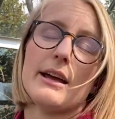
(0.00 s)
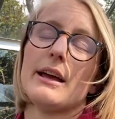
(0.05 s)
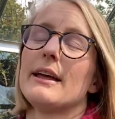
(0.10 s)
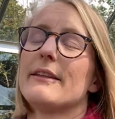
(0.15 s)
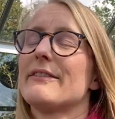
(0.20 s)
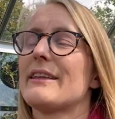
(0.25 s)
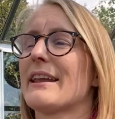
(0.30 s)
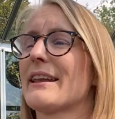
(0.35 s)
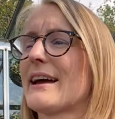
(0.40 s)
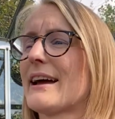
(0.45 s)

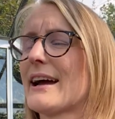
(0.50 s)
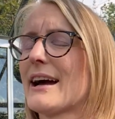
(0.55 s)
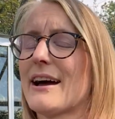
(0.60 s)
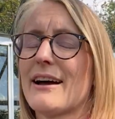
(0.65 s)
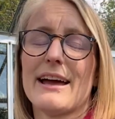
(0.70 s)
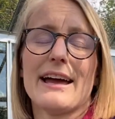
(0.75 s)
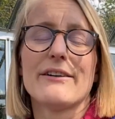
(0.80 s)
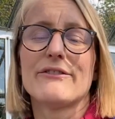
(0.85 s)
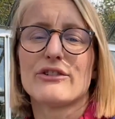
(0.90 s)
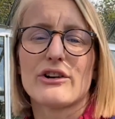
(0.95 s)
than I
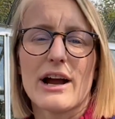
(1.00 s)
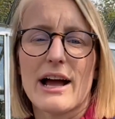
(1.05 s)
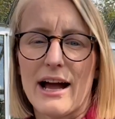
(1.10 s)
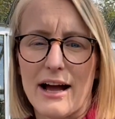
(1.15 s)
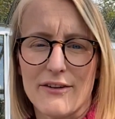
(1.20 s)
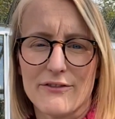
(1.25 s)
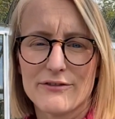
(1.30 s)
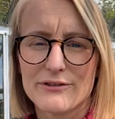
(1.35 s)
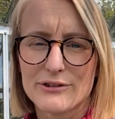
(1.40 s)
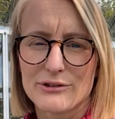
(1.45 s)
ever
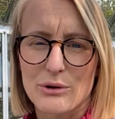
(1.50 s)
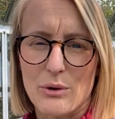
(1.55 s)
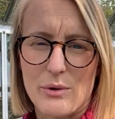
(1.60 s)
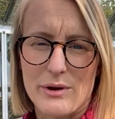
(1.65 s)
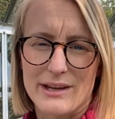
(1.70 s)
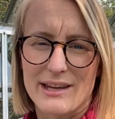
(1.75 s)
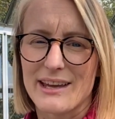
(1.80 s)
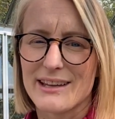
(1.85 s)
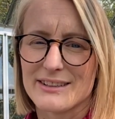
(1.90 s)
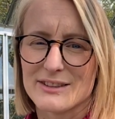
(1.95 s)
have
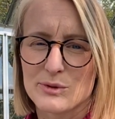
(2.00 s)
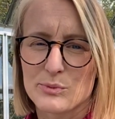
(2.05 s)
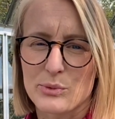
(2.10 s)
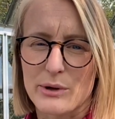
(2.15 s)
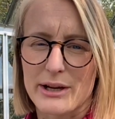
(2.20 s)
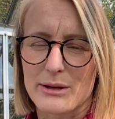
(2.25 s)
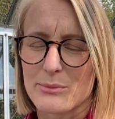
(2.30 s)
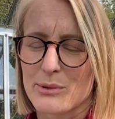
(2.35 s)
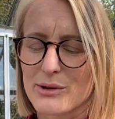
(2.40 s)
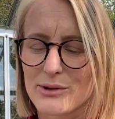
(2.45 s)
growing it in
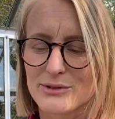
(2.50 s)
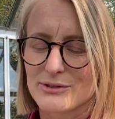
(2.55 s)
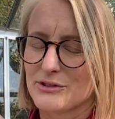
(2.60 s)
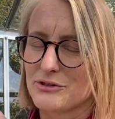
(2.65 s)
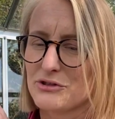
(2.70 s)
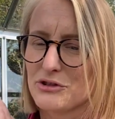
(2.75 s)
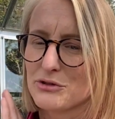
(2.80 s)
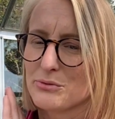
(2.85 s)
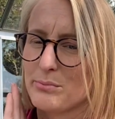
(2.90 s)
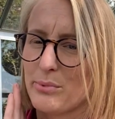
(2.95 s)
spring, because it
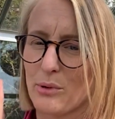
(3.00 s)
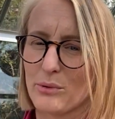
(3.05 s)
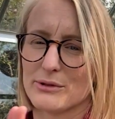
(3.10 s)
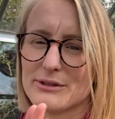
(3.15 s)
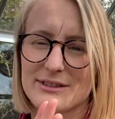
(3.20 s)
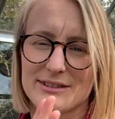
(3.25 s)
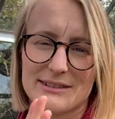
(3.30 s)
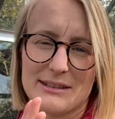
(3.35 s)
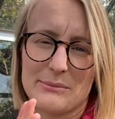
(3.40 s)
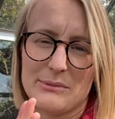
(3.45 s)
just
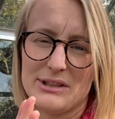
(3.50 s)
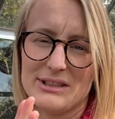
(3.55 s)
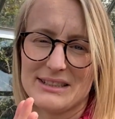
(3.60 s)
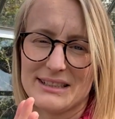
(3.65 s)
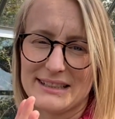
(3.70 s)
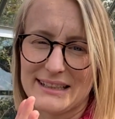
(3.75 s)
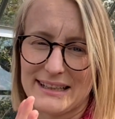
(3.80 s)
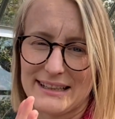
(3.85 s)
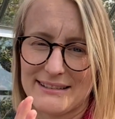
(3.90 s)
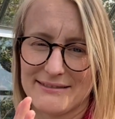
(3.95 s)
bolts
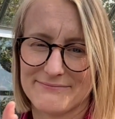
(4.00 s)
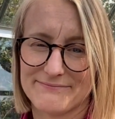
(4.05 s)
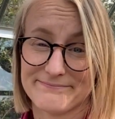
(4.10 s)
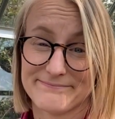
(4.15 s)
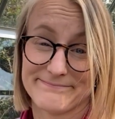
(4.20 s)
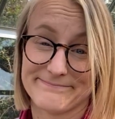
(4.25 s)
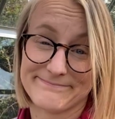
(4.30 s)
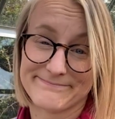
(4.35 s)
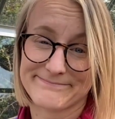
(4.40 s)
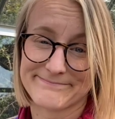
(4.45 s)
immediately.
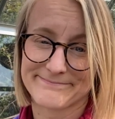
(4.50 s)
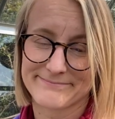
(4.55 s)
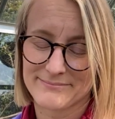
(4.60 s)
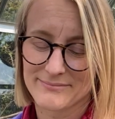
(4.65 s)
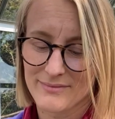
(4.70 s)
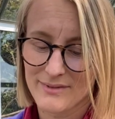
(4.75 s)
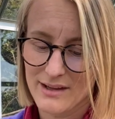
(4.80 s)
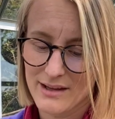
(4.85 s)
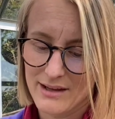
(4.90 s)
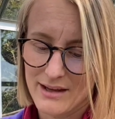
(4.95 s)

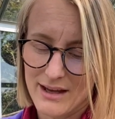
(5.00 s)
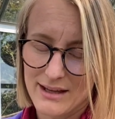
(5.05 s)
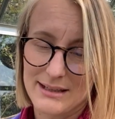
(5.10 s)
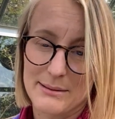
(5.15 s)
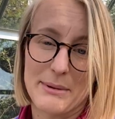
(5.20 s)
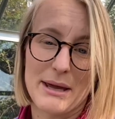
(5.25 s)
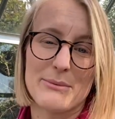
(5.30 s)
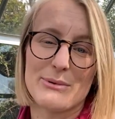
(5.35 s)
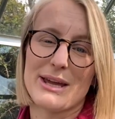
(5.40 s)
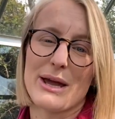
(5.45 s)
I
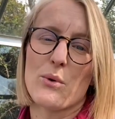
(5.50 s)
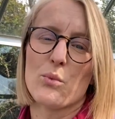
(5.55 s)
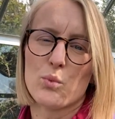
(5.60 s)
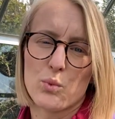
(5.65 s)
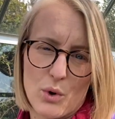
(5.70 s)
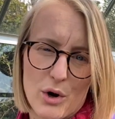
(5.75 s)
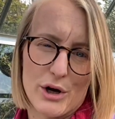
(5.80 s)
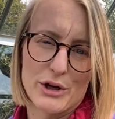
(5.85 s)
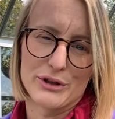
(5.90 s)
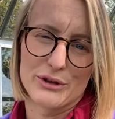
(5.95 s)
maybe get
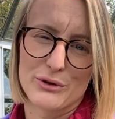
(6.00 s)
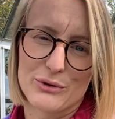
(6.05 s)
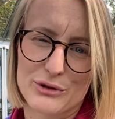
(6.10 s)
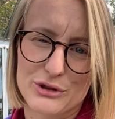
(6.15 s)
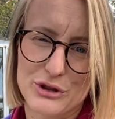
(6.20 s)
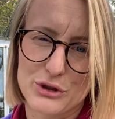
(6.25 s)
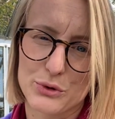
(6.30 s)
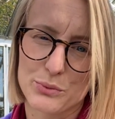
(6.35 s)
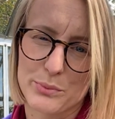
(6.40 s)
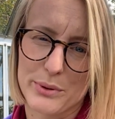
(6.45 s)
1 or
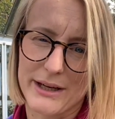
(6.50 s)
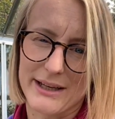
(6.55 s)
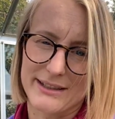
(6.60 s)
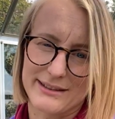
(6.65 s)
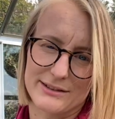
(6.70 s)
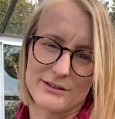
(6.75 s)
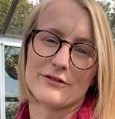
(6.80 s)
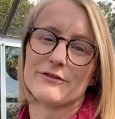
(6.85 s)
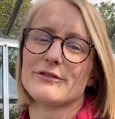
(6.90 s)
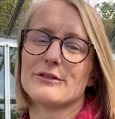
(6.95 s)
2
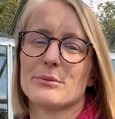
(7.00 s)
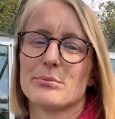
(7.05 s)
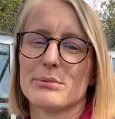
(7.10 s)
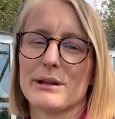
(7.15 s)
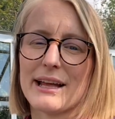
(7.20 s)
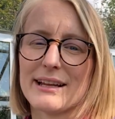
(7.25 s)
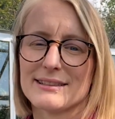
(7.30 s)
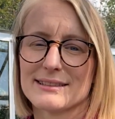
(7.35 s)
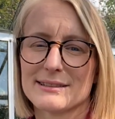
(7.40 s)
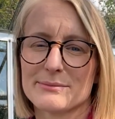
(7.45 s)
picks off the
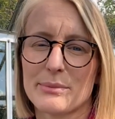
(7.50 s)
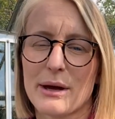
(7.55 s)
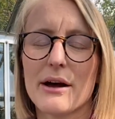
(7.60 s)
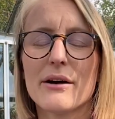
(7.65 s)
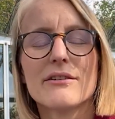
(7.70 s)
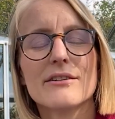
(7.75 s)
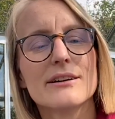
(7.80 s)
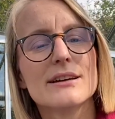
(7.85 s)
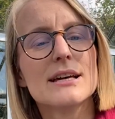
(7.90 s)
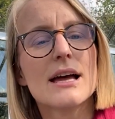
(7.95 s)
plants, but
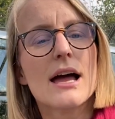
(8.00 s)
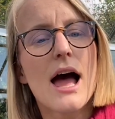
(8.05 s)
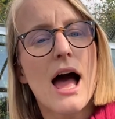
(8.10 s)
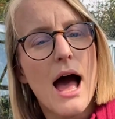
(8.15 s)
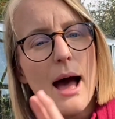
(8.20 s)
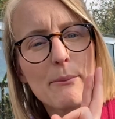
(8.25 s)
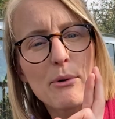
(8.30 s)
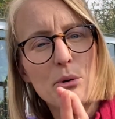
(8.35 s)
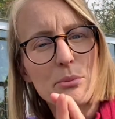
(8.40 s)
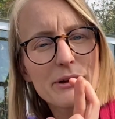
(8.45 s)

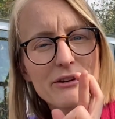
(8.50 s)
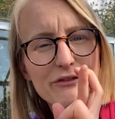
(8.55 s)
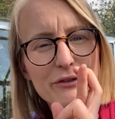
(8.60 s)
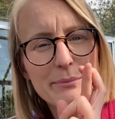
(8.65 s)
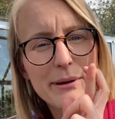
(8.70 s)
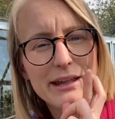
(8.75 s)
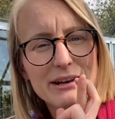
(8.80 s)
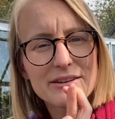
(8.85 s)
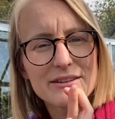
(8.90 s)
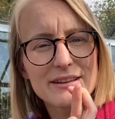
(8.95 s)
I'm hoping for
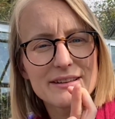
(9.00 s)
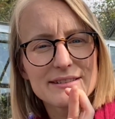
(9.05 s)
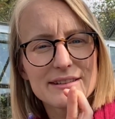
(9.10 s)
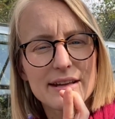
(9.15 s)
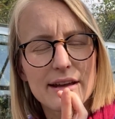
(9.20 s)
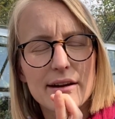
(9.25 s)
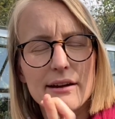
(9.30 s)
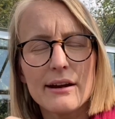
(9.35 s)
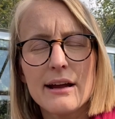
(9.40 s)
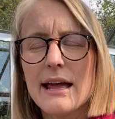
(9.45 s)
better this
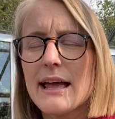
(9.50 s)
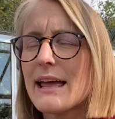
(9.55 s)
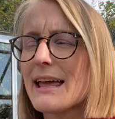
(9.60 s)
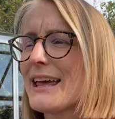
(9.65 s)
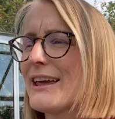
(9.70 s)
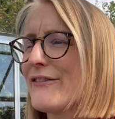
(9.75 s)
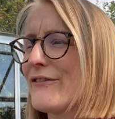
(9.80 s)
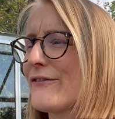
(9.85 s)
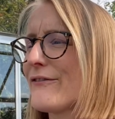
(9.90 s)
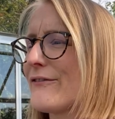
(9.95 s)
year.
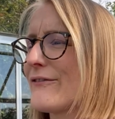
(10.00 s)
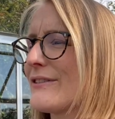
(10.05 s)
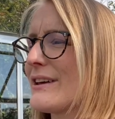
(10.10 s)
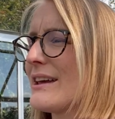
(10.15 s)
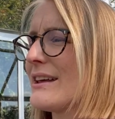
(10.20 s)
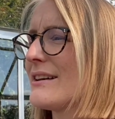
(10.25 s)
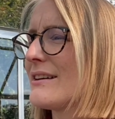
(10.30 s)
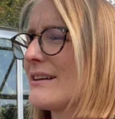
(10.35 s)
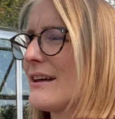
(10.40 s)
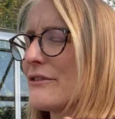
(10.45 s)
If
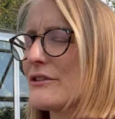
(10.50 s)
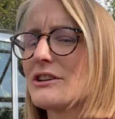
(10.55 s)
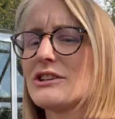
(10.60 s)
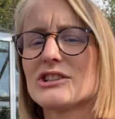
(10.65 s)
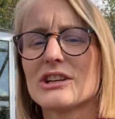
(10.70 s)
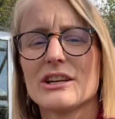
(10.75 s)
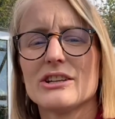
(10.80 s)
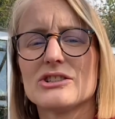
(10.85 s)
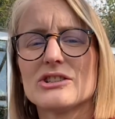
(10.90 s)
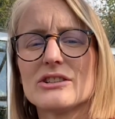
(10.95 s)
nothing
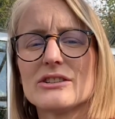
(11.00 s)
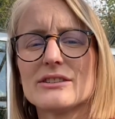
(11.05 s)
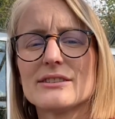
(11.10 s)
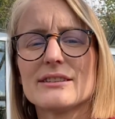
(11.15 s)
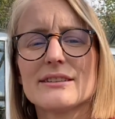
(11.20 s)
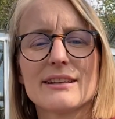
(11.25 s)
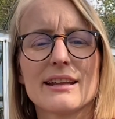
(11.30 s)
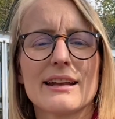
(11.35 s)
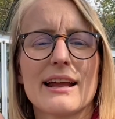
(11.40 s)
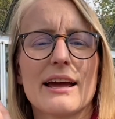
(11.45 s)
changes,
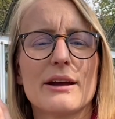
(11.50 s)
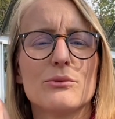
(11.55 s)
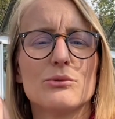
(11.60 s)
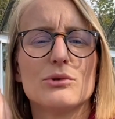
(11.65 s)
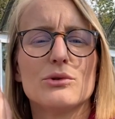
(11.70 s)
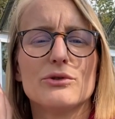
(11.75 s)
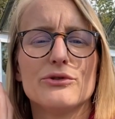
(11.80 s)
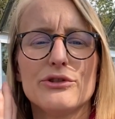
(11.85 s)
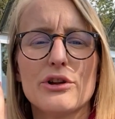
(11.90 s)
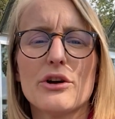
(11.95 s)
then I
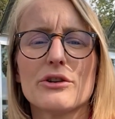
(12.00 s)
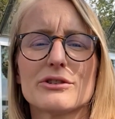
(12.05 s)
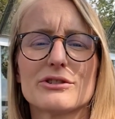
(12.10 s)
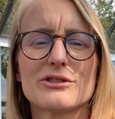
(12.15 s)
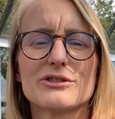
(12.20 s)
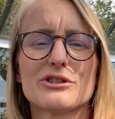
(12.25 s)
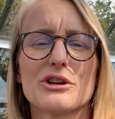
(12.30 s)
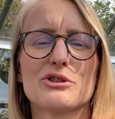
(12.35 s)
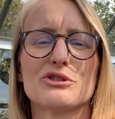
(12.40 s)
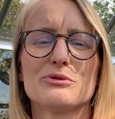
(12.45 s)
will not
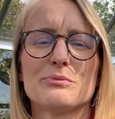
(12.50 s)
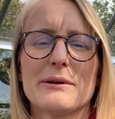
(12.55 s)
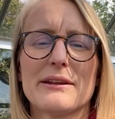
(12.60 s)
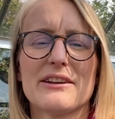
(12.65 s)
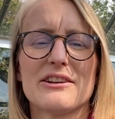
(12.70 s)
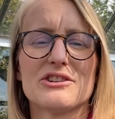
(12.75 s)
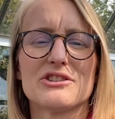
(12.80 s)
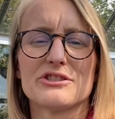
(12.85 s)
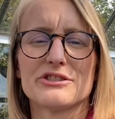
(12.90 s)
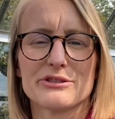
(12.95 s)
sow
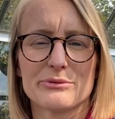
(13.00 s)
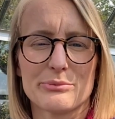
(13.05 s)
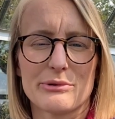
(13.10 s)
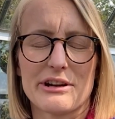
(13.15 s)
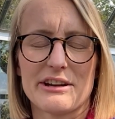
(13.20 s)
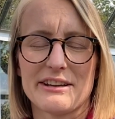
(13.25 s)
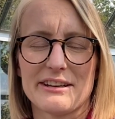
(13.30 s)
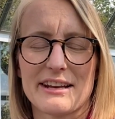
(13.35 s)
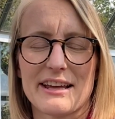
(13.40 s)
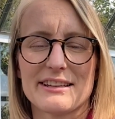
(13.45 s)
spinach in
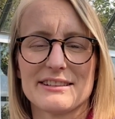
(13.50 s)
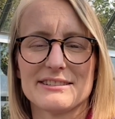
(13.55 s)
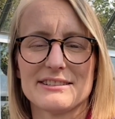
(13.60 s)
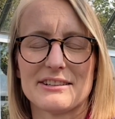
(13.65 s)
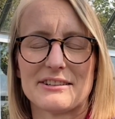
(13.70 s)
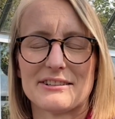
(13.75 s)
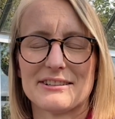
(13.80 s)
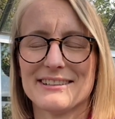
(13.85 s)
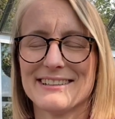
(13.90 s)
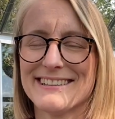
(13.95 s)
spring next
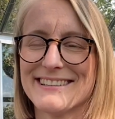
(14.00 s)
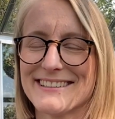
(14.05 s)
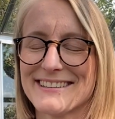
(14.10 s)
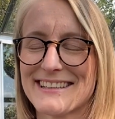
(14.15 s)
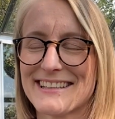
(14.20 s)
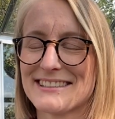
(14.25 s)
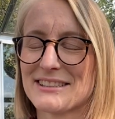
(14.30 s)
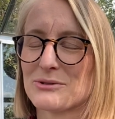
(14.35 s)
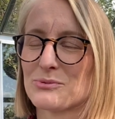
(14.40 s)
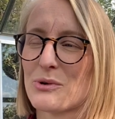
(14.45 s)
year.
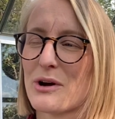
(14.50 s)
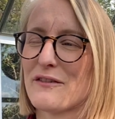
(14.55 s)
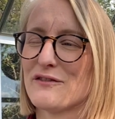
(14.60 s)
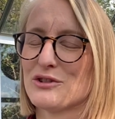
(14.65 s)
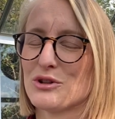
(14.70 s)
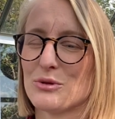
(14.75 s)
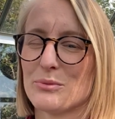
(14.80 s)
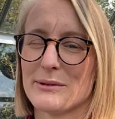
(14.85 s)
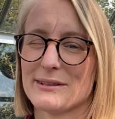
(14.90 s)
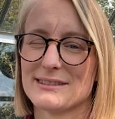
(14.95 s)
This is what I've
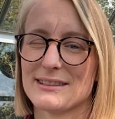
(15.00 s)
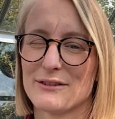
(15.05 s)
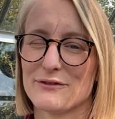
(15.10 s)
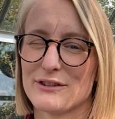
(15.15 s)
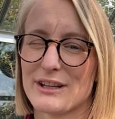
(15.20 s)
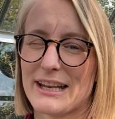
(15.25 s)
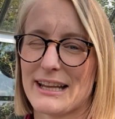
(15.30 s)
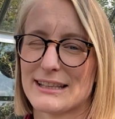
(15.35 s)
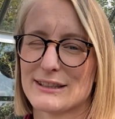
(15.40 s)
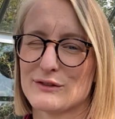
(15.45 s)
told myself
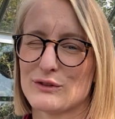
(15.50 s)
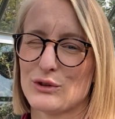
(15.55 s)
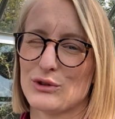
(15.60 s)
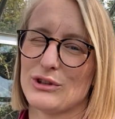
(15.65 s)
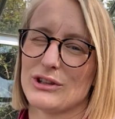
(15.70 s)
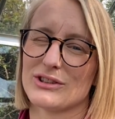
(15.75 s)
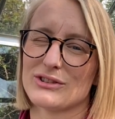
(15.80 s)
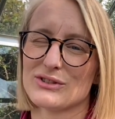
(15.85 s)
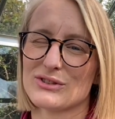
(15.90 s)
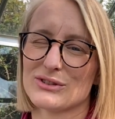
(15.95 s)
the last few
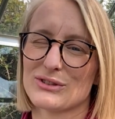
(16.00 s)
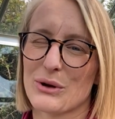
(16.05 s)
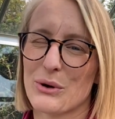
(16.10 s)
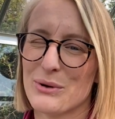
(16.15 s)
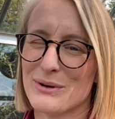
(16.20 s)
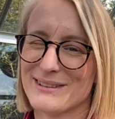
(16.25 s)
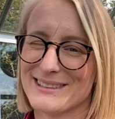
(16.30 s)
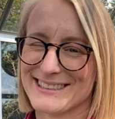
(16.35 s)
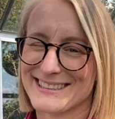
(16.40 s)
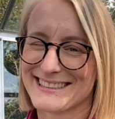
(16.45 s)
years, so
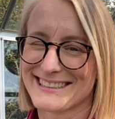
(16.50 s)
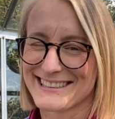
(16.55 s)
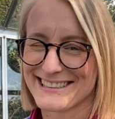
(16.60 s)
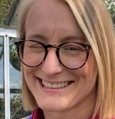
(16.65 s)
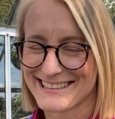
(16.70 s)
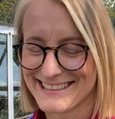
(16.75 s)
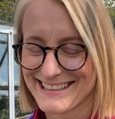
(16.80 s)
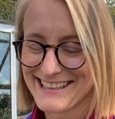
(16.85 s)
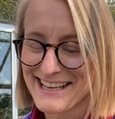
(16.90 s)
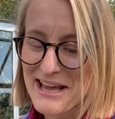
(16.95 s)

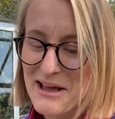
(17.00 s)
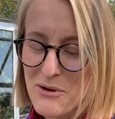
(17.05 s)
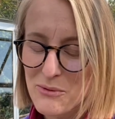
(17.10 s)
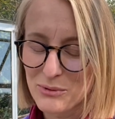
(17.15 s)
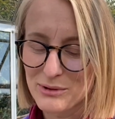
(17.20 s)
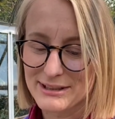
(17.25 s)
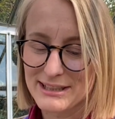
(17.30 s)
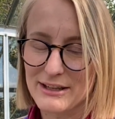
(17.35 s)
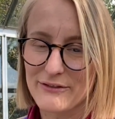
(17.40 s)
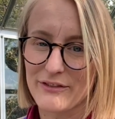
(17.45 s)

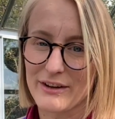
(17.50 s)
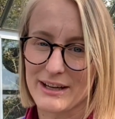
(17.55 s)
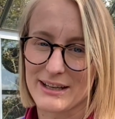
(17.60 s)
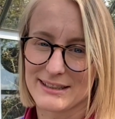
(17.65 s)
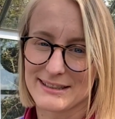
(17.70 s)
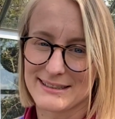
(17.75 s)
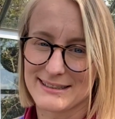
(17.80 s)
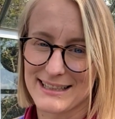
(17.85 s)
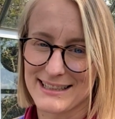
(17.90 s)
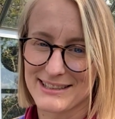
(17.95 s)
we'll see if I can
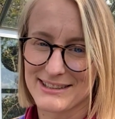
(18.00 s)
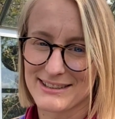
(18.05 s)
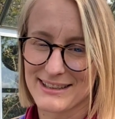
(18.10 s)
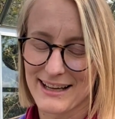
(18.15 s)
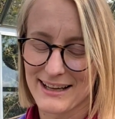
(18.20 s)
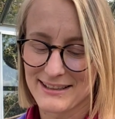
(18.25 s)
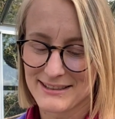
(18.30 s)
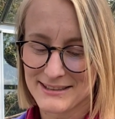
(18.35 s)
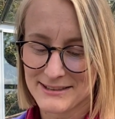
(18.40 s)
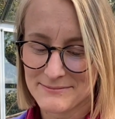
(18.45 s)
stick to that.